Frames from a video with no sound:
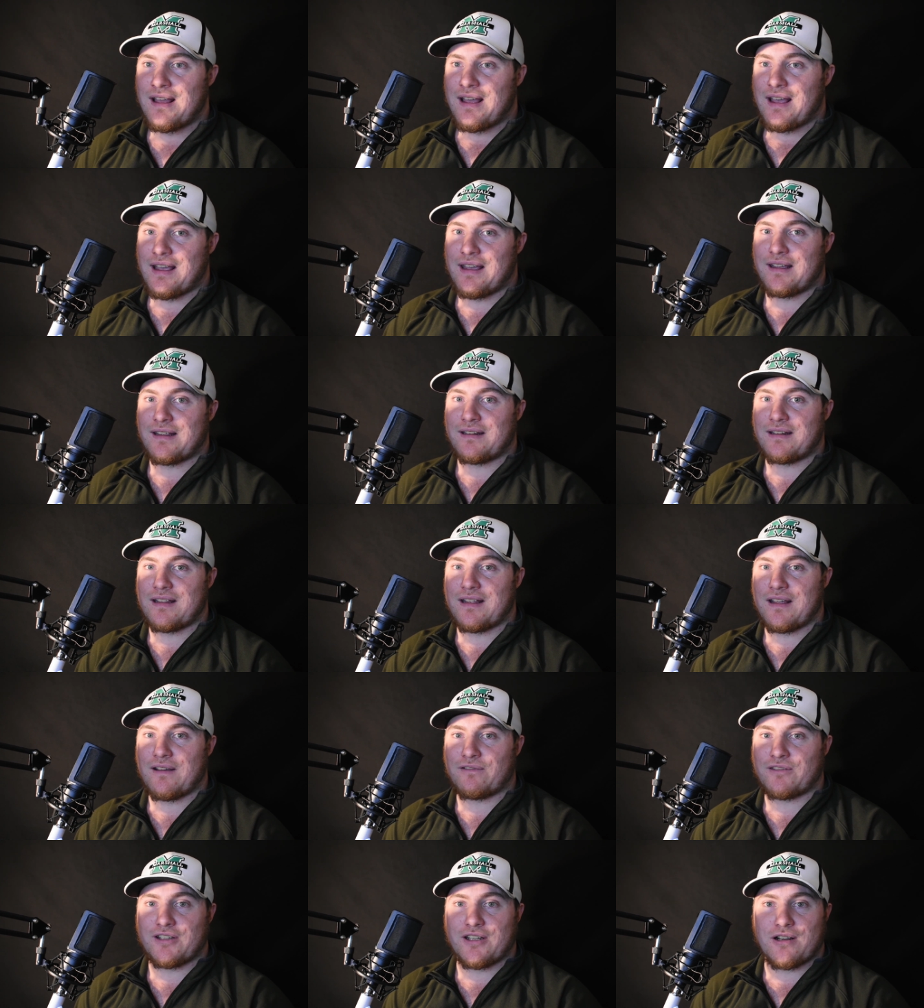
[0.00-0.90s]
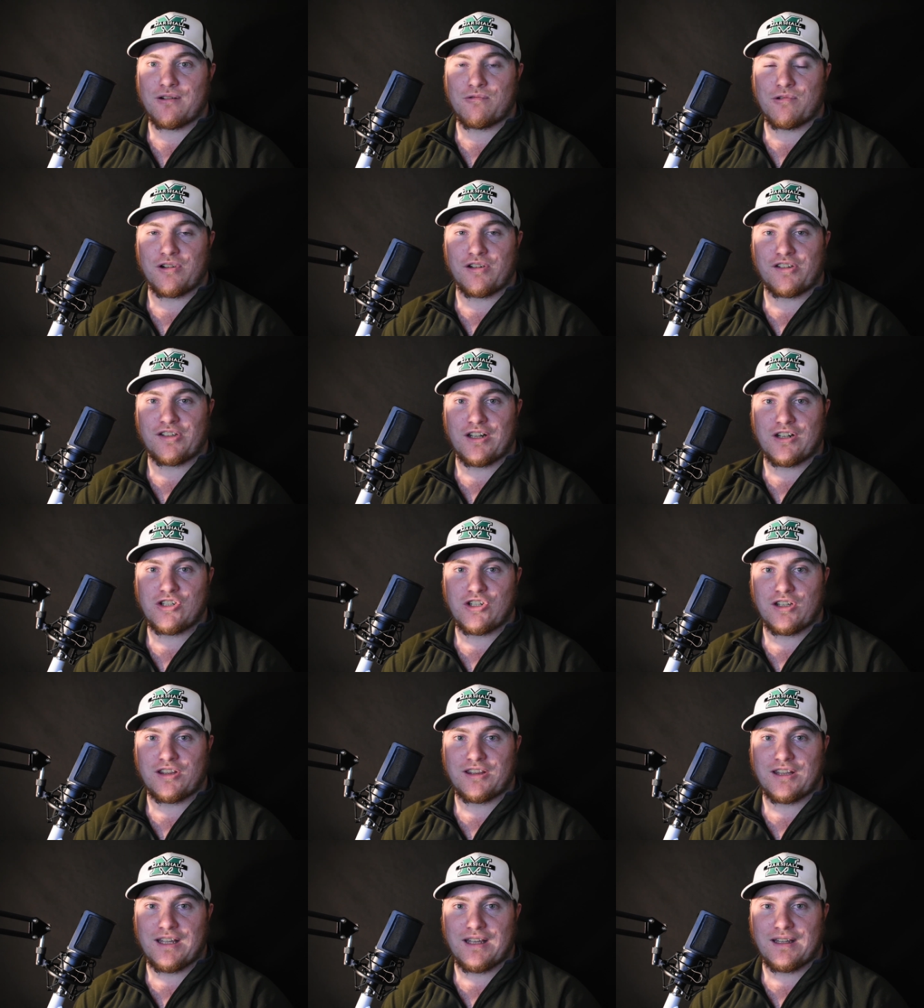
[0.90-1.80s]
and if there were such a
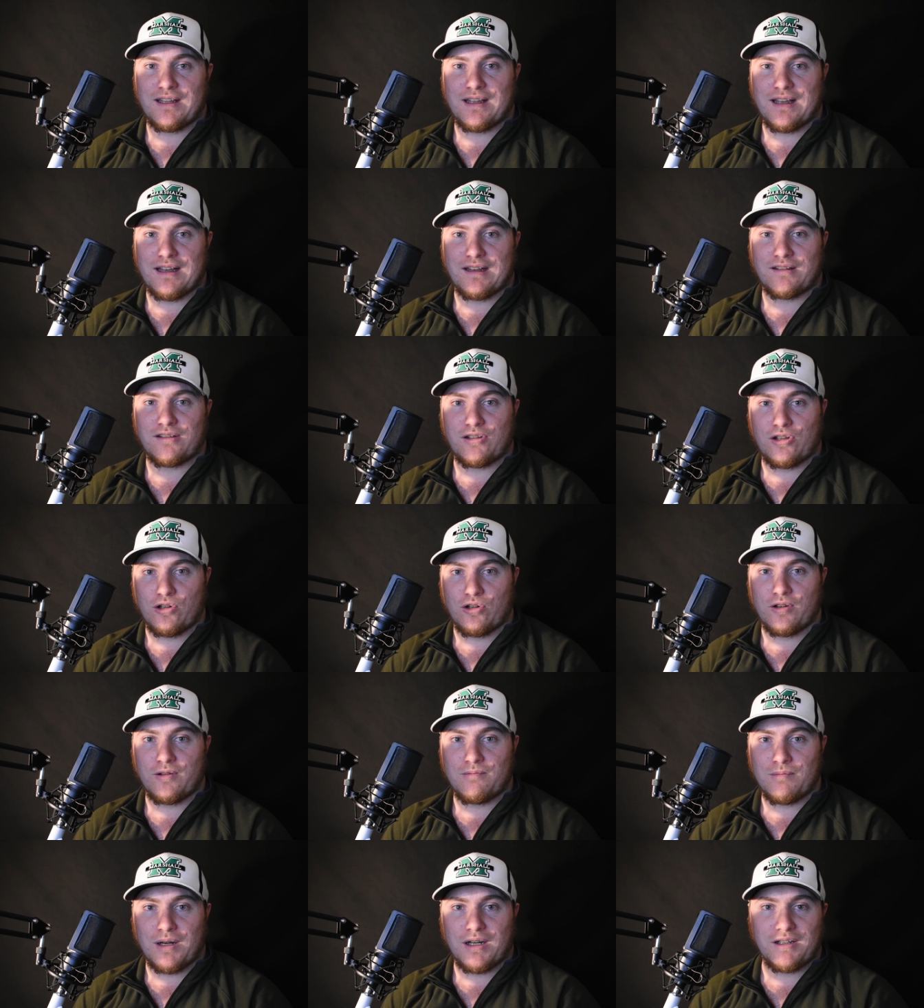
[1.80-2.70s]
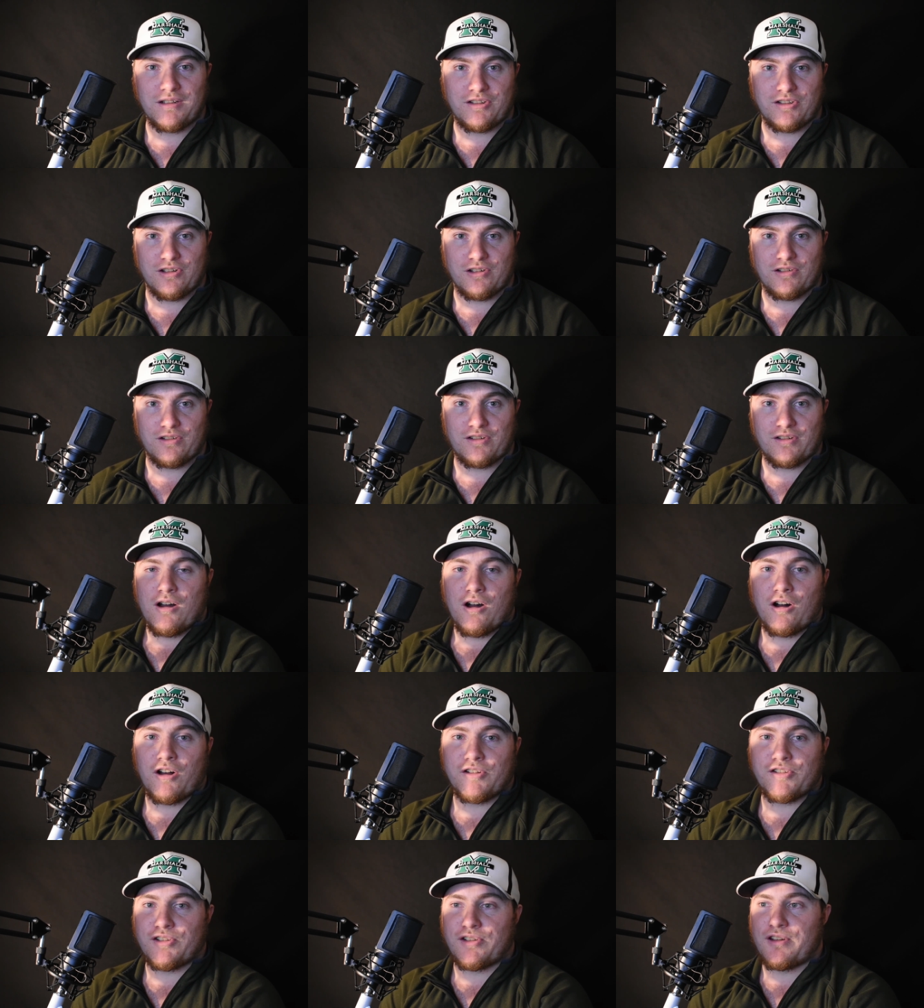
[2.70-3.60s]
thing as good monsters.
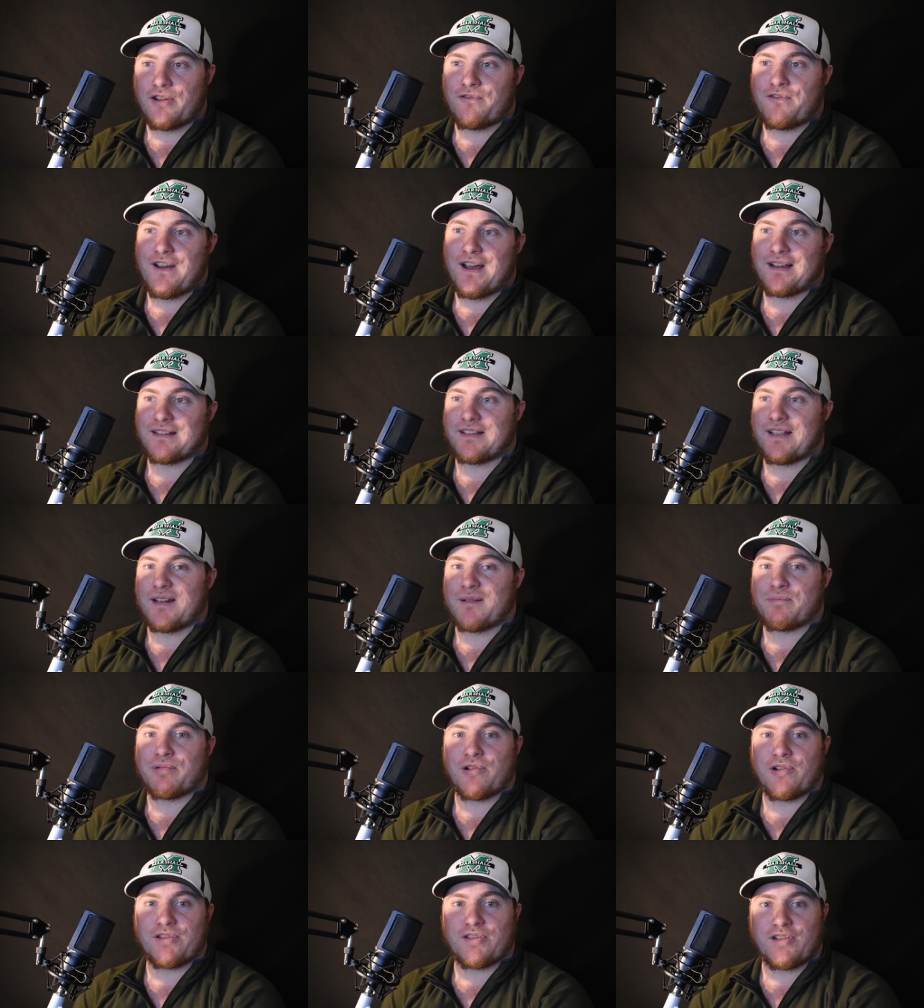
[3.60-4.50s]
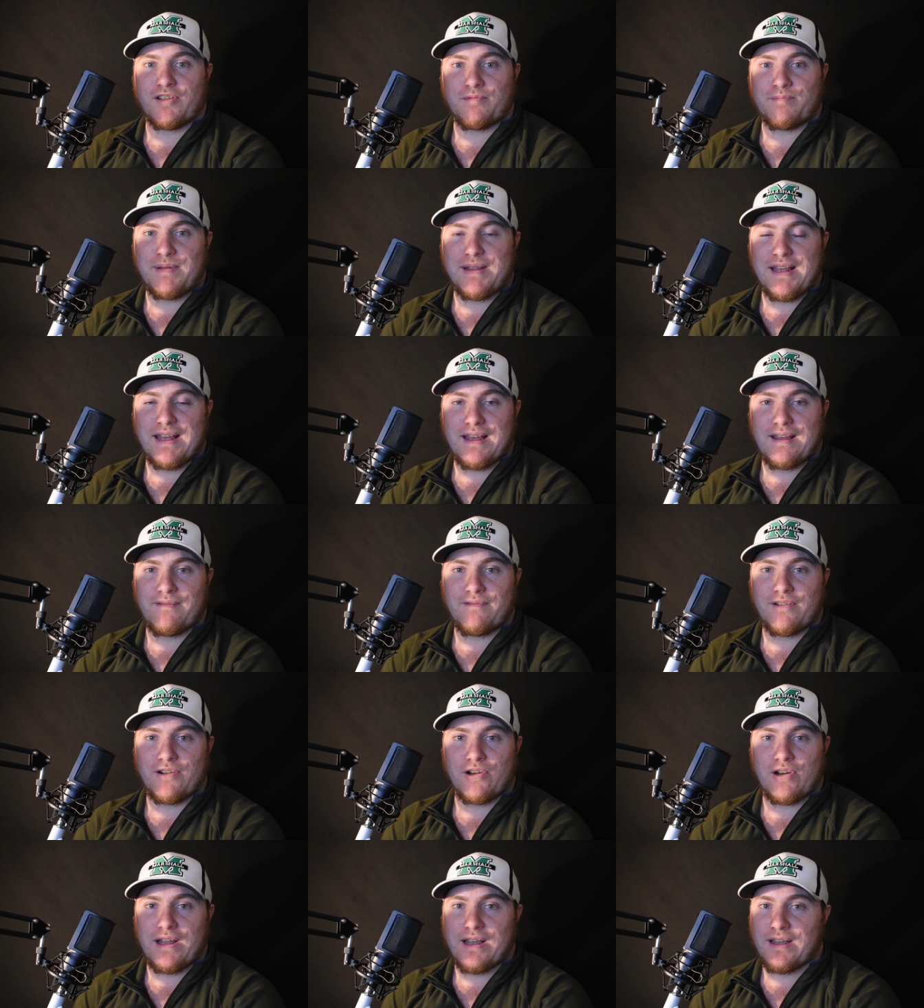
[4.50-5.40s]
Also, the fact that a person's
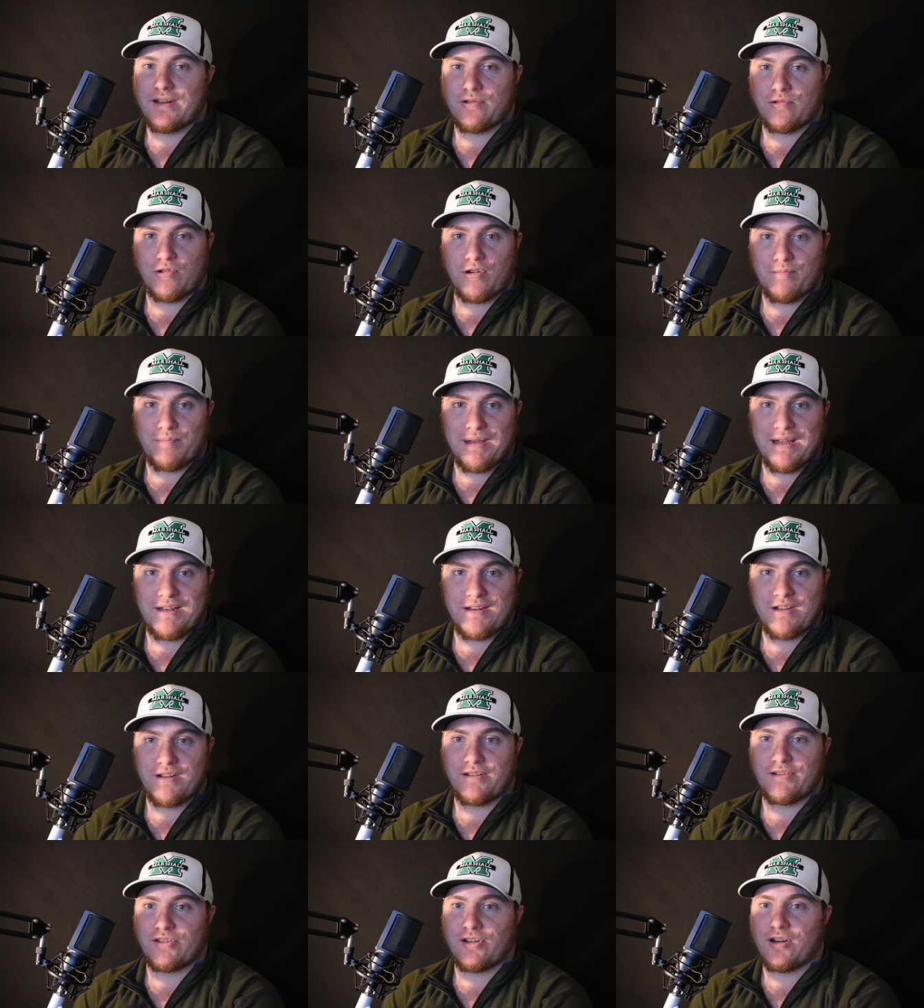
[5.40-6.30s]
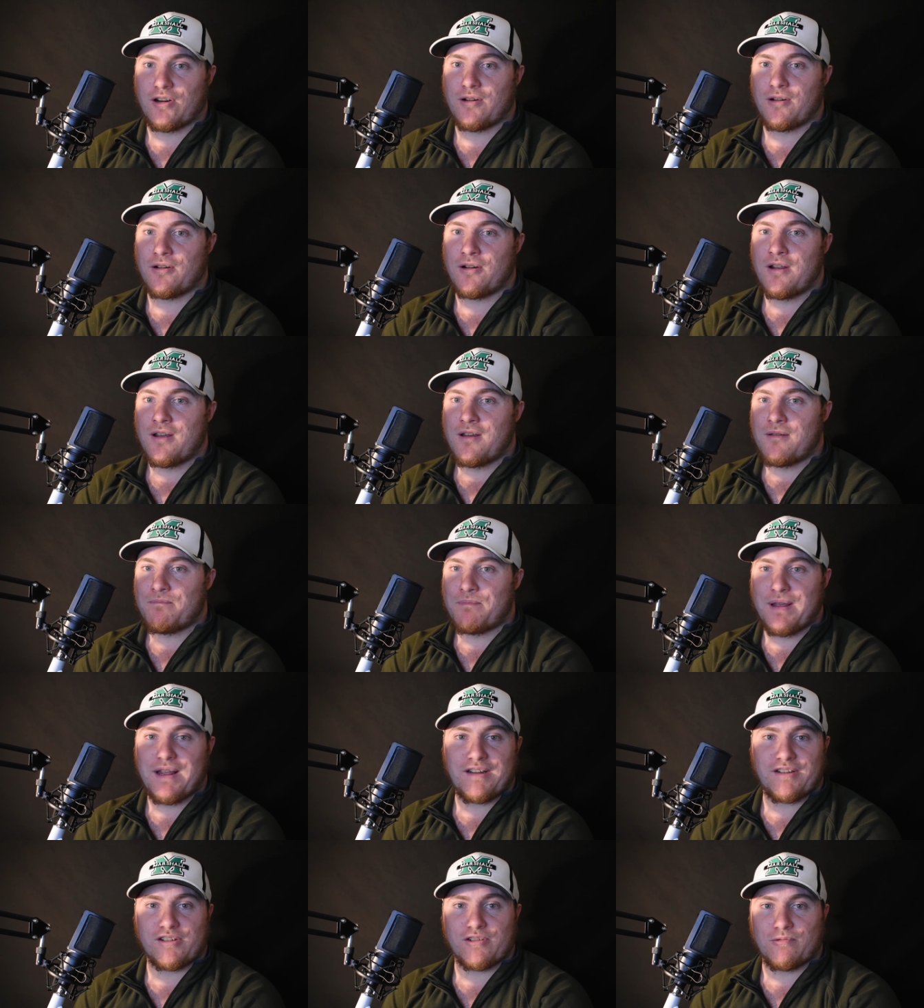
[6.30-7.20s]
behavior and or opinions are
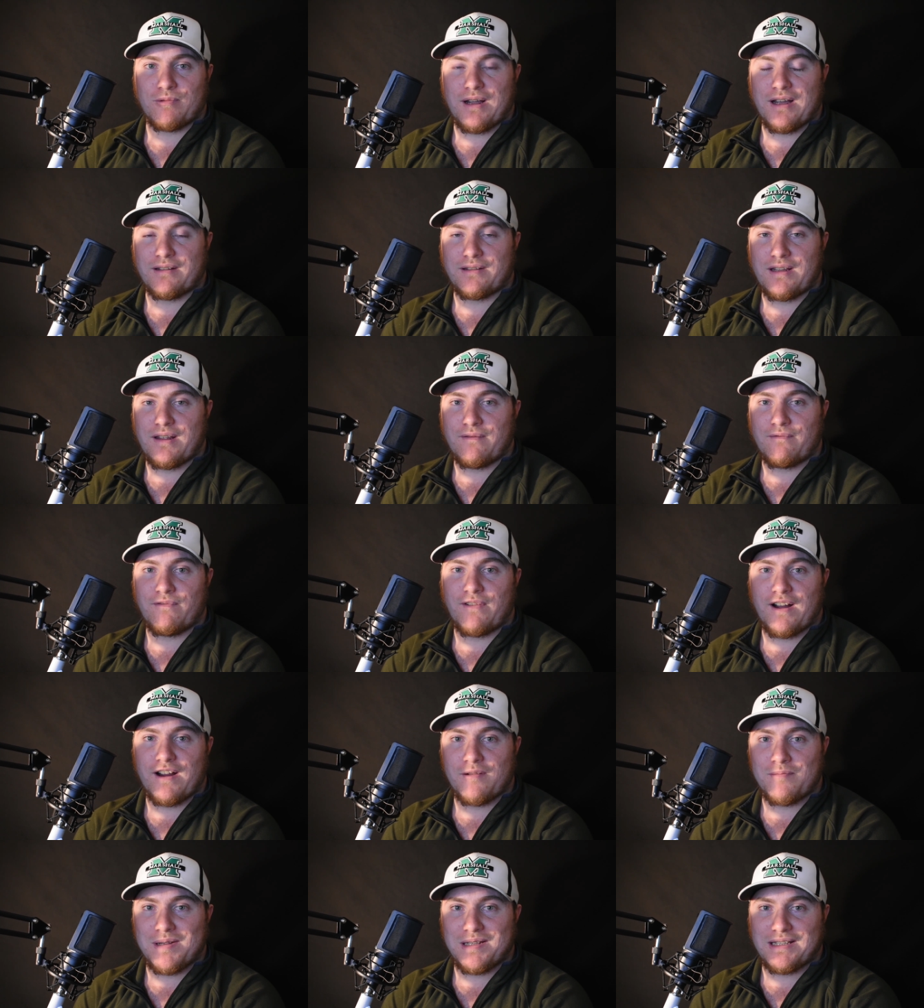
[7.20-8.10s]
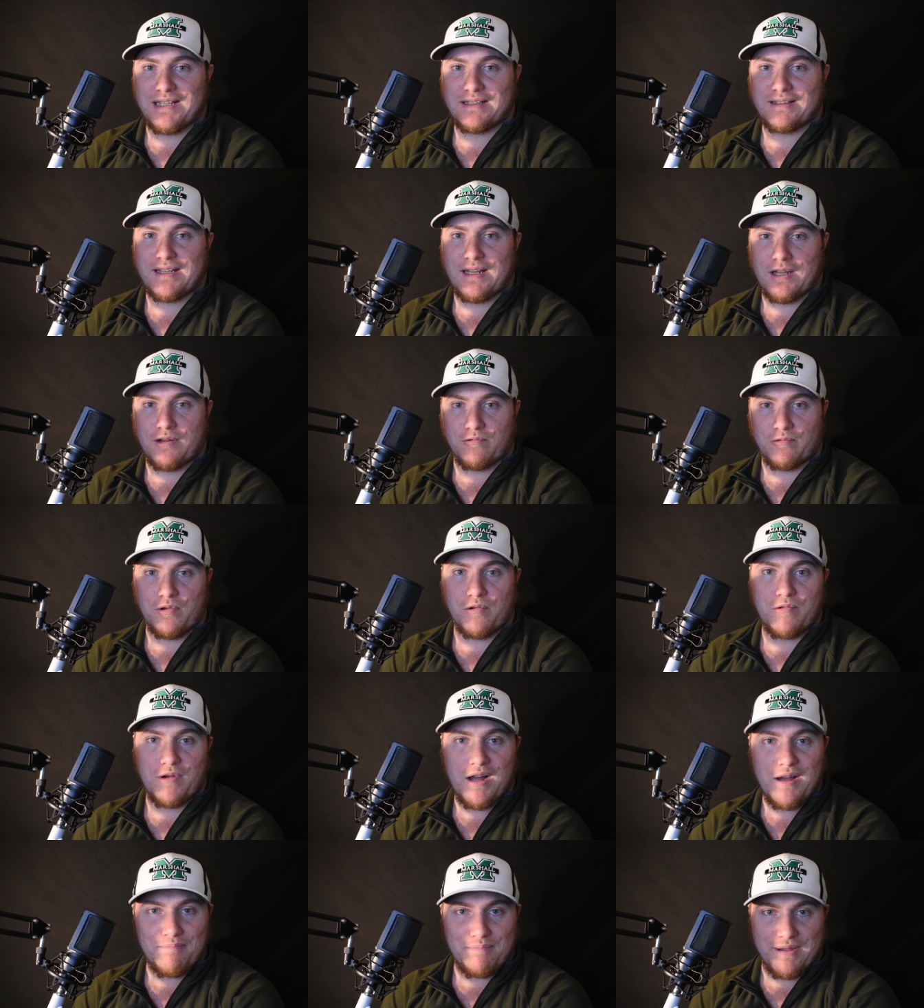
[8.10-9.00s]
based around the environment that they
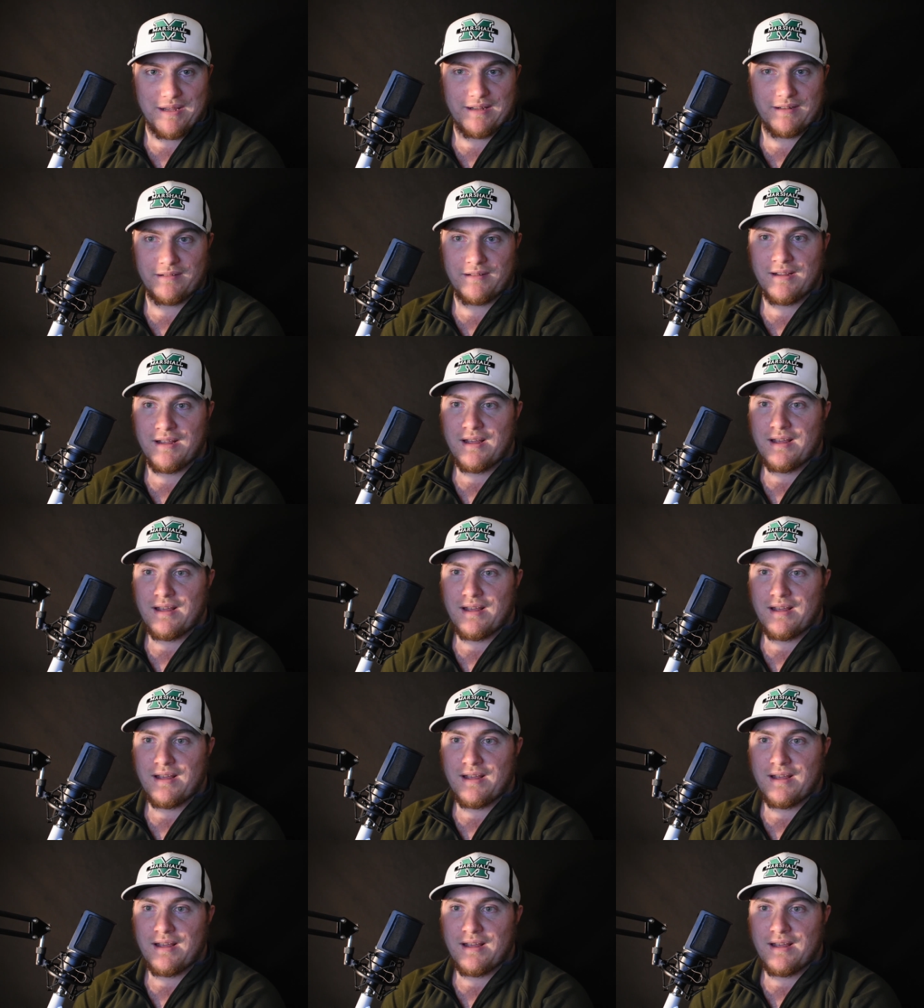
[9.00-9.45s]
grew up in,